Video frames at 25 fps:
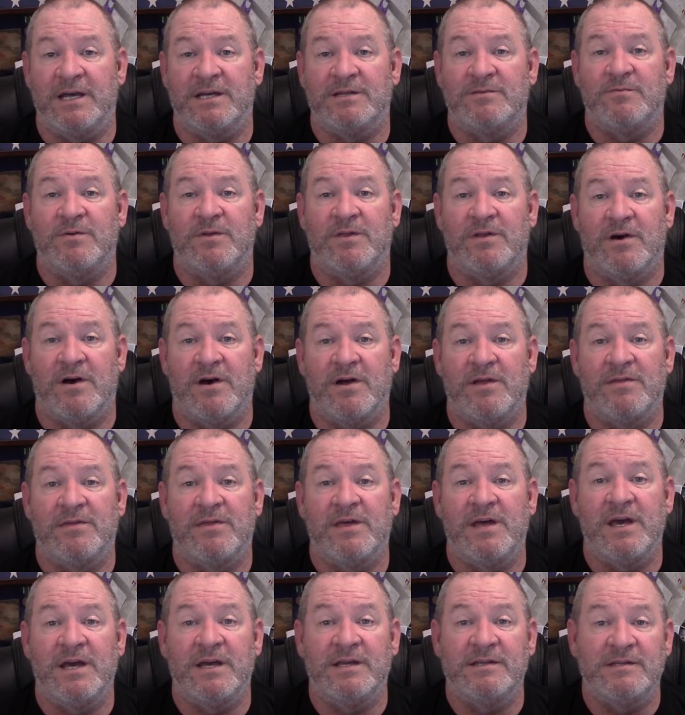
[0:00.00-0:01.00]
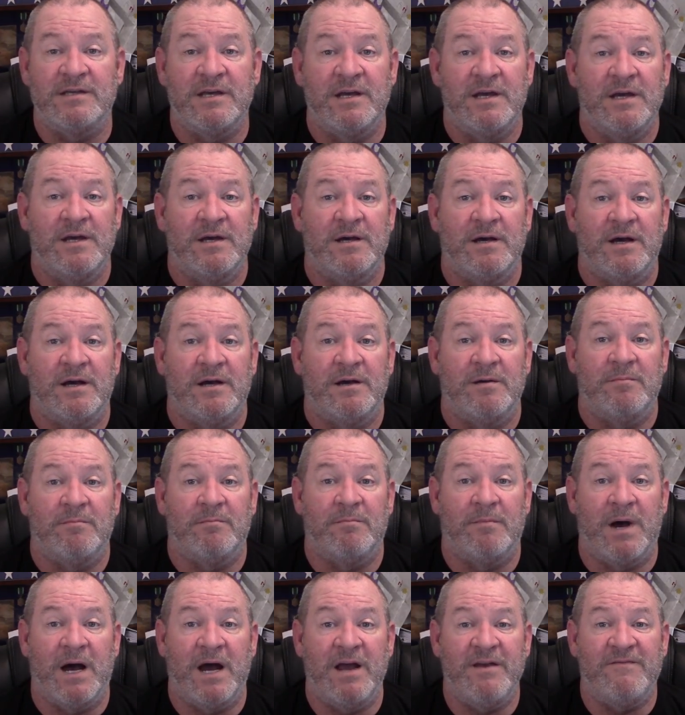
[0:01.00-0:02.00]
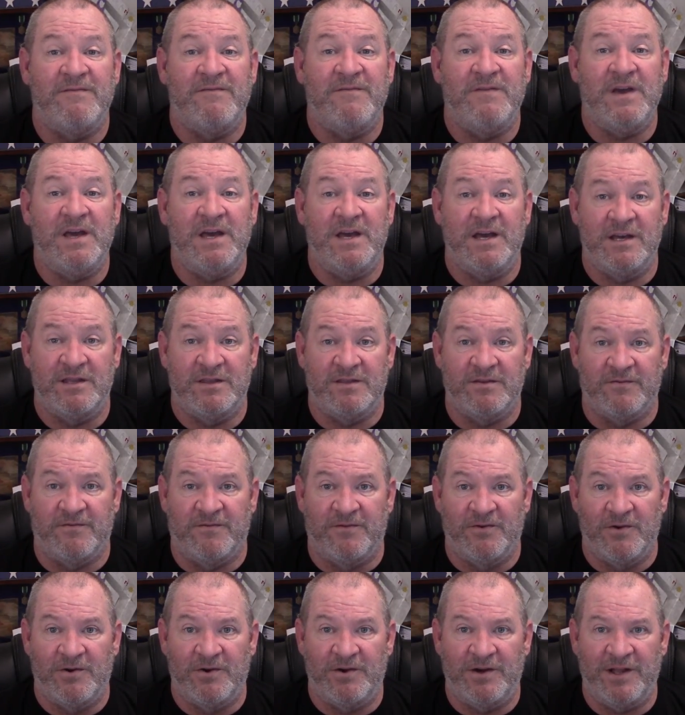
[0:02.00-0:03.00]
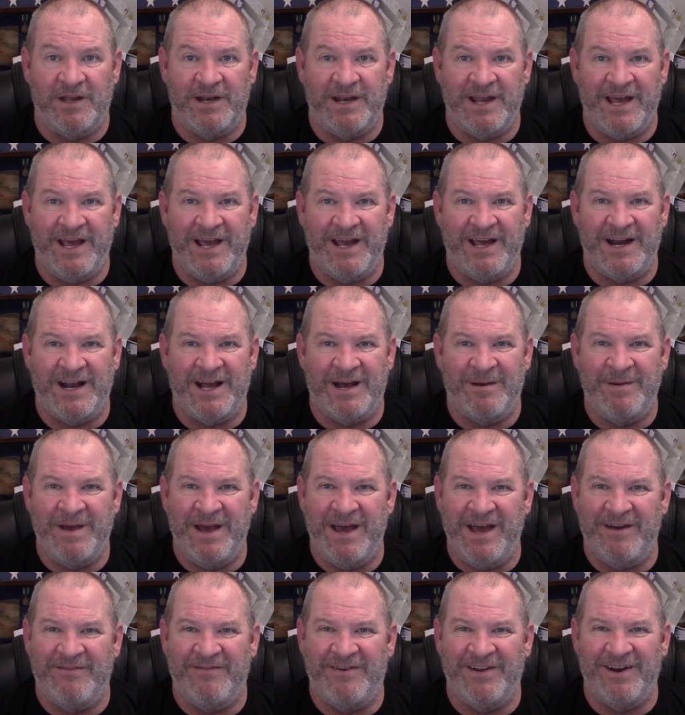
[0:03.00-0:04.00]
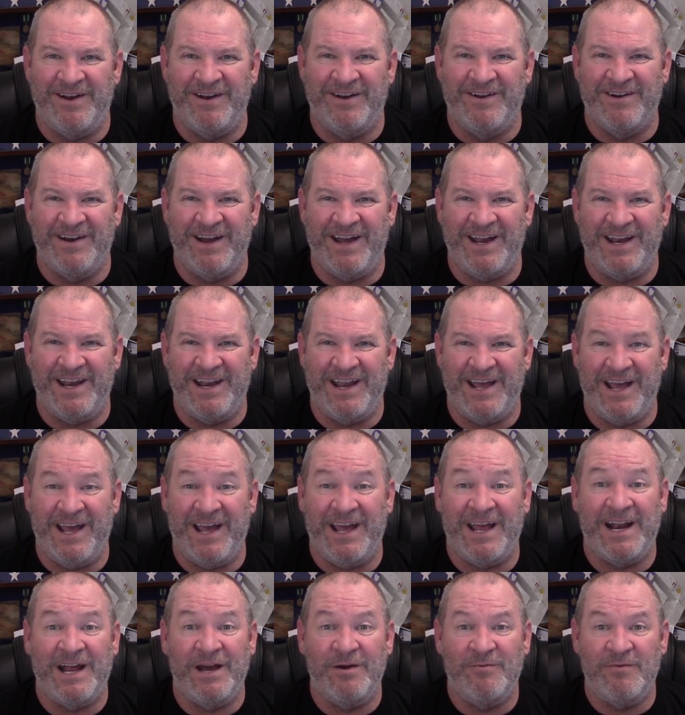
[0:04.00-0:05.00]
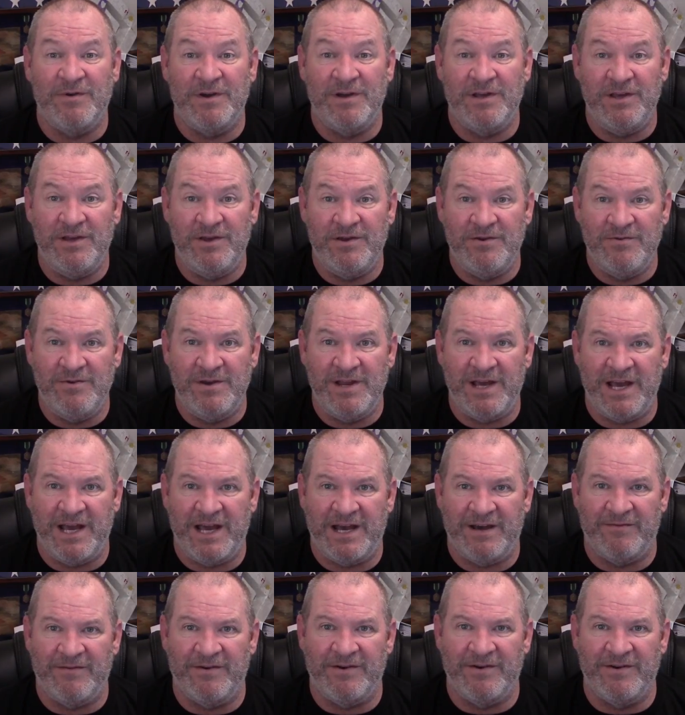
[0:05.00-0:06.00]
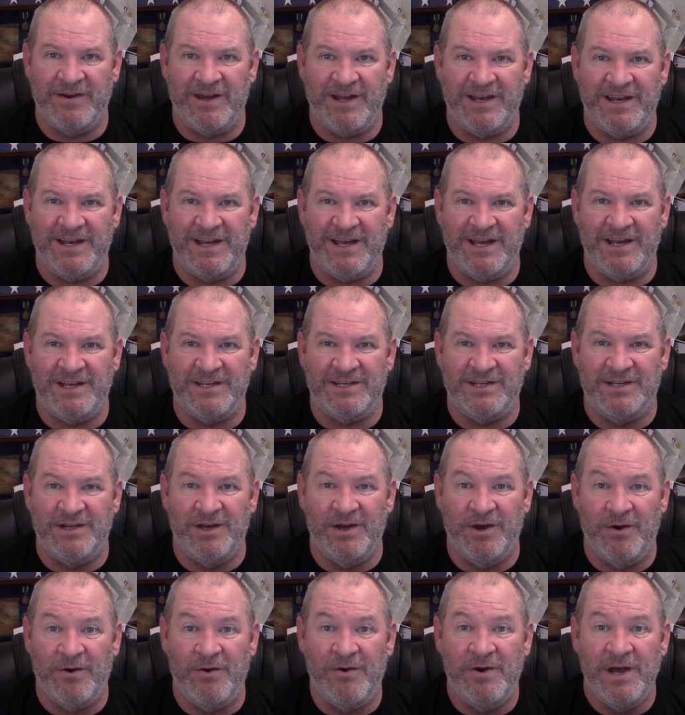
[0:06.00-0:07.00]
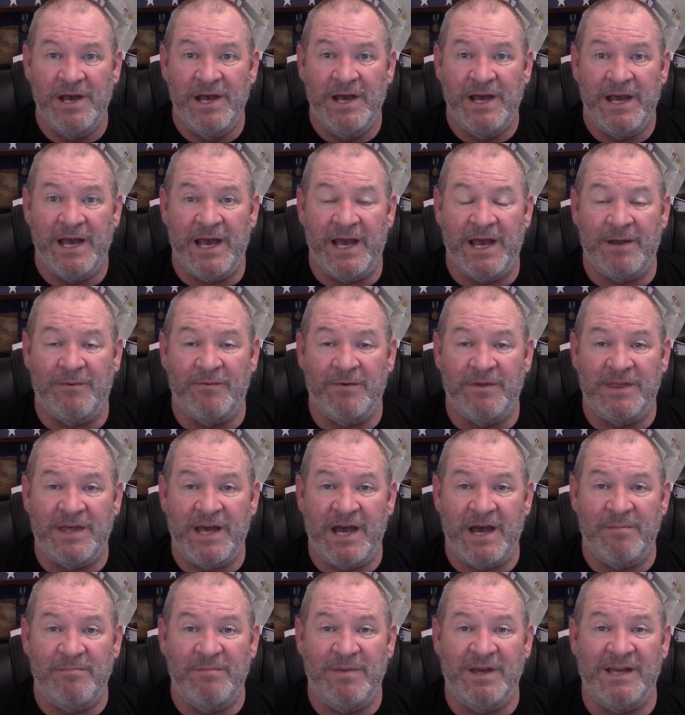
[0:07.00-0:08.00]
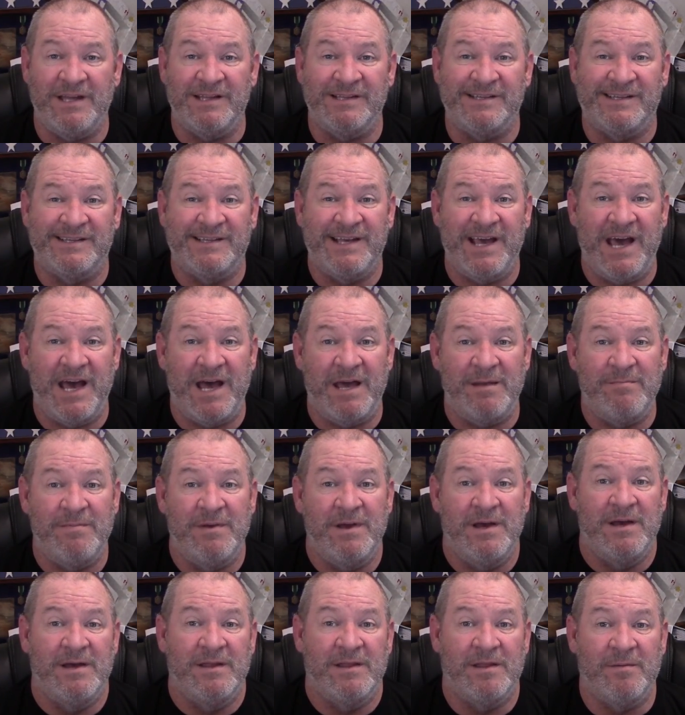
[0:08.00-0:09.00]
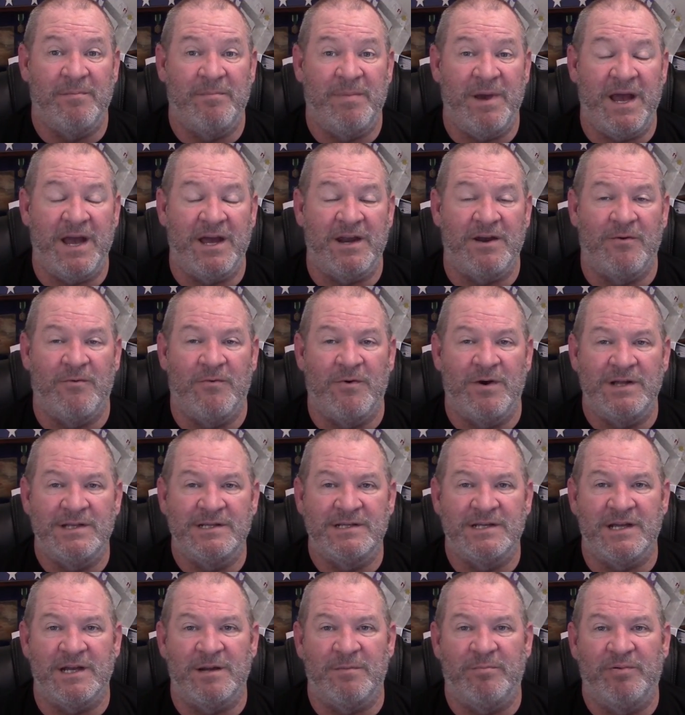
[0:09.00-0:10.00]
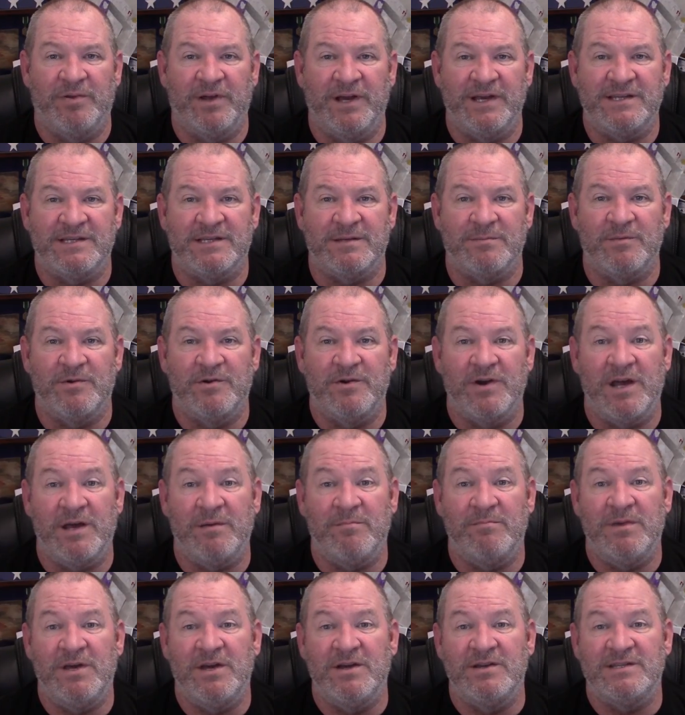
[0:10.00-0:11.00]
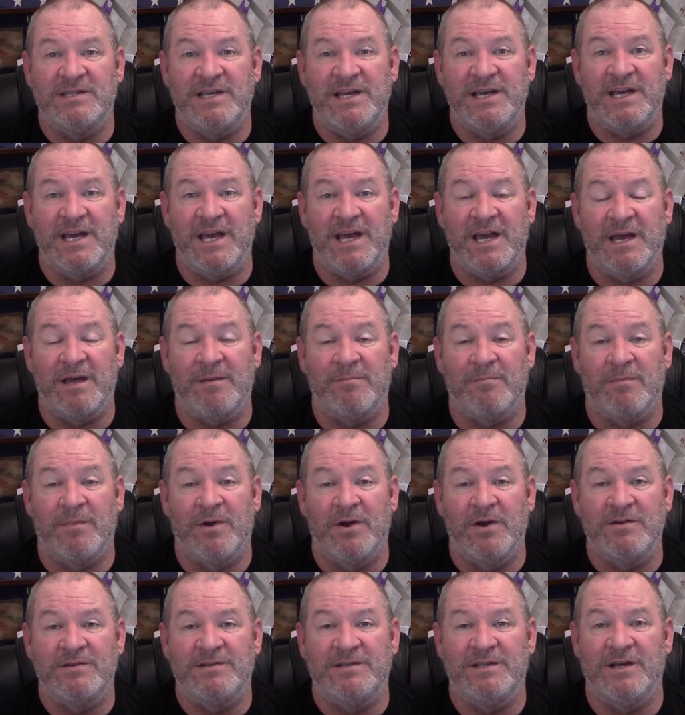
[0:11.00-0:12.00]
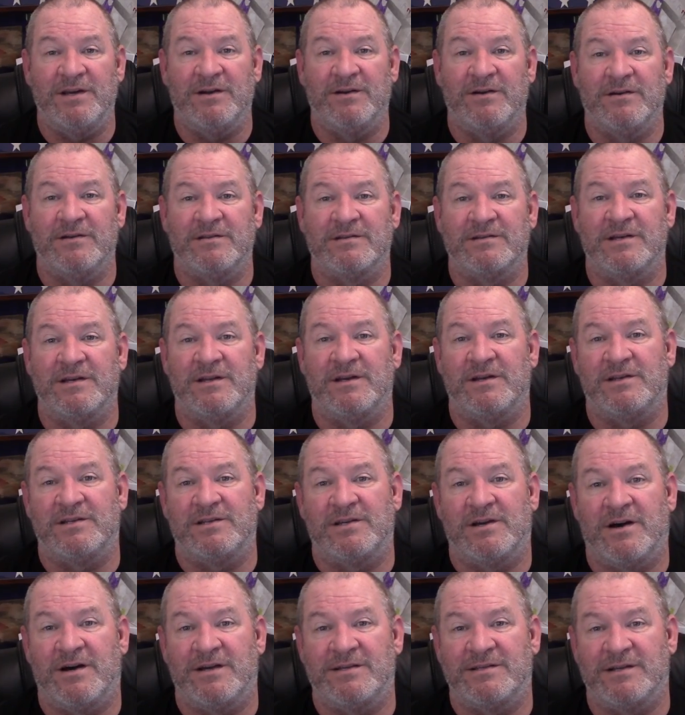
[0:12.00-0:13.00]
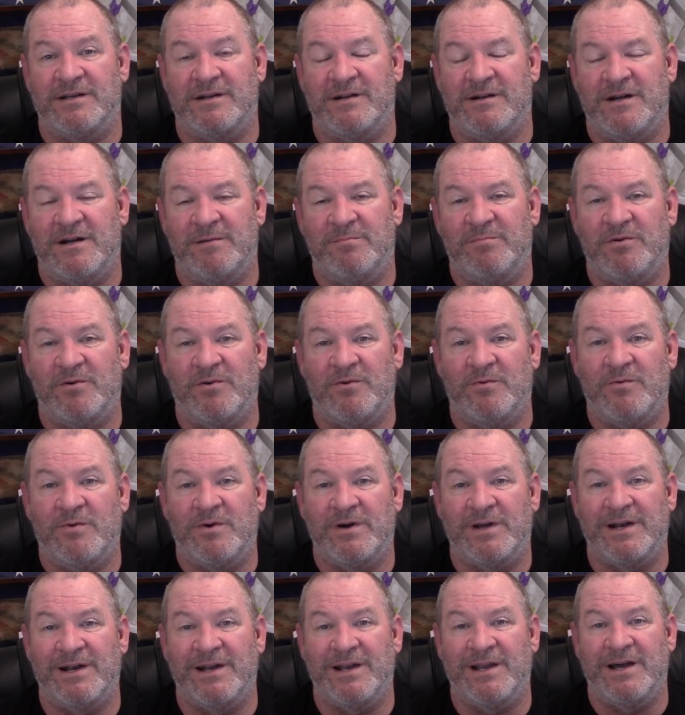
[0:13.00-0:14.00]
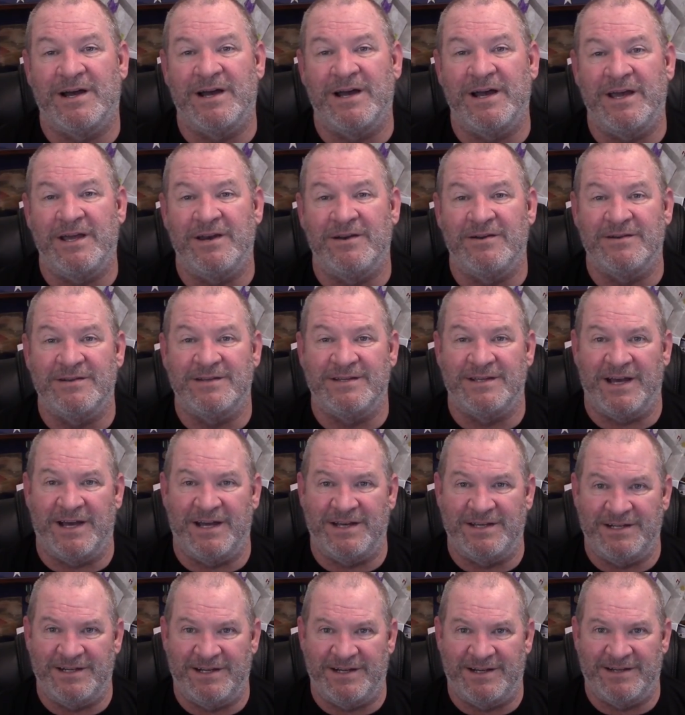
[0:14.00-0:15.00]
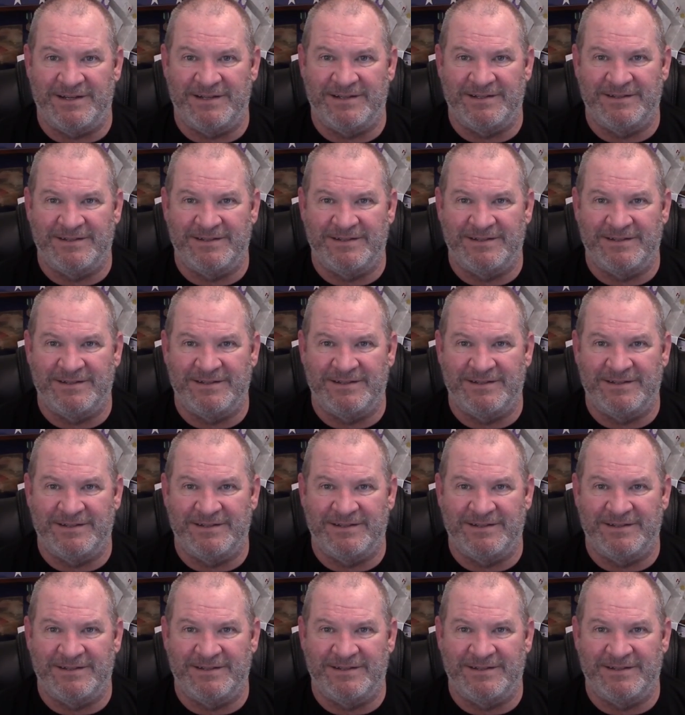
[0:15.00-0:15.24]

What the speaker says: as with all things, my feet hit the floor today and I'm having a great day. And I want you to have a great day too. And with that being said, the Band of One's going to play some great music and Mercy Grill's going to toss a couple one-liners at you.